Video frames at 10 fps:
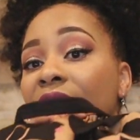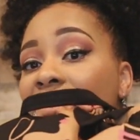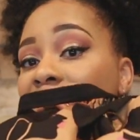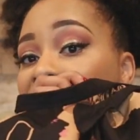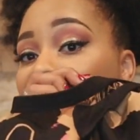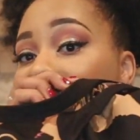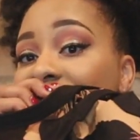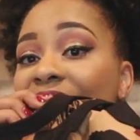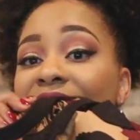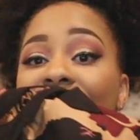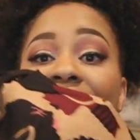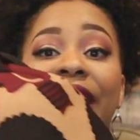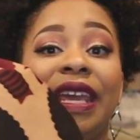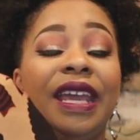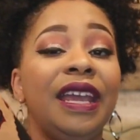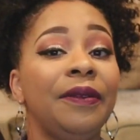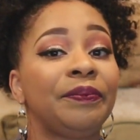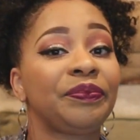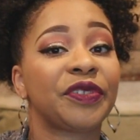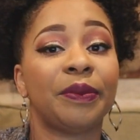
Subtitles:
And like I said, the key